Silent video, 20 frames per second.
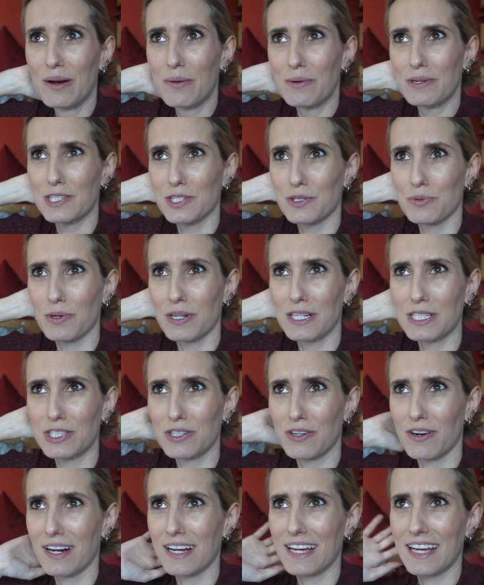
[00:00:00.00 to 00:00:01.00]
We just want to
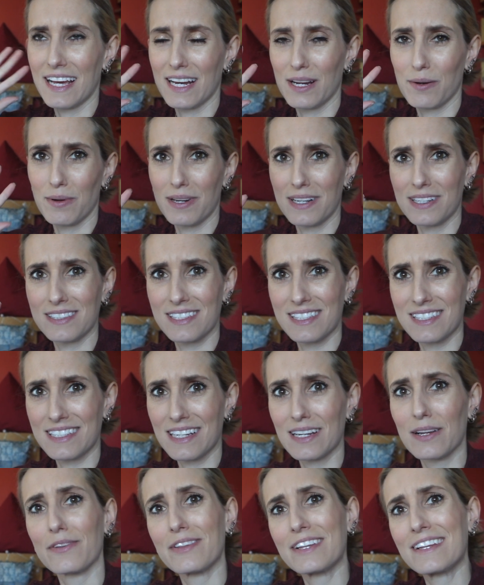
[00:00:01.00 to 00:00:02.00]
try and get it while it's
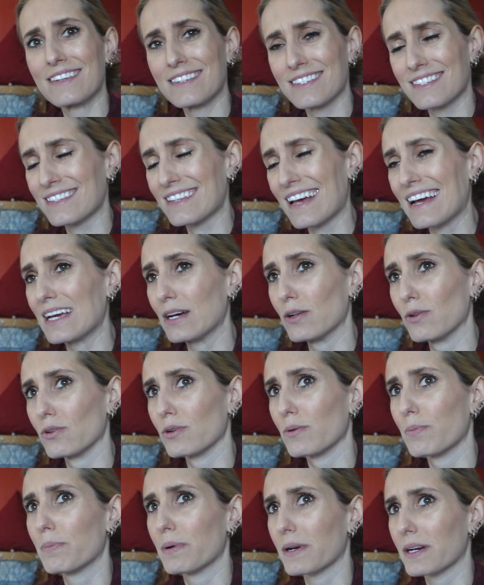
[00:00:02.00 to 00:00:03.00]
still on this sale,
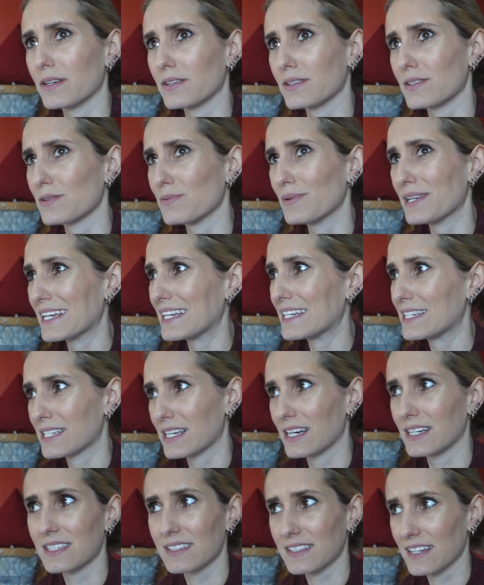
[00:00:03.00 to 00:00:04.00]
because we need
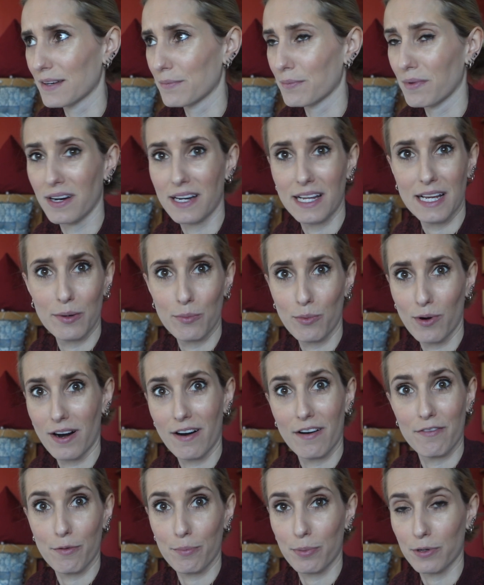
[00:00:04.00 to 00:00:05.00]
to save money
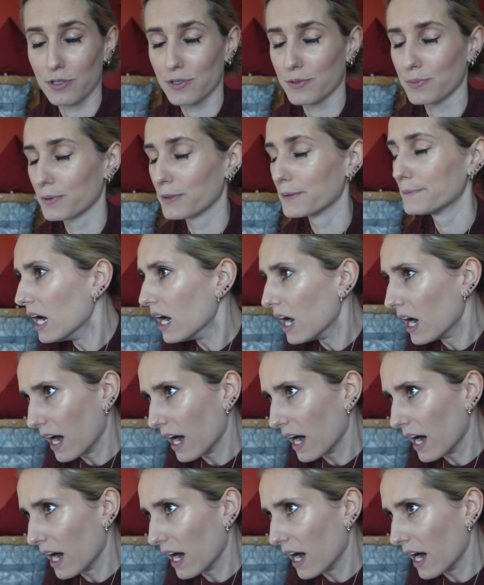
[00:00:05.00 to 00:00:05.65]
wherever possible.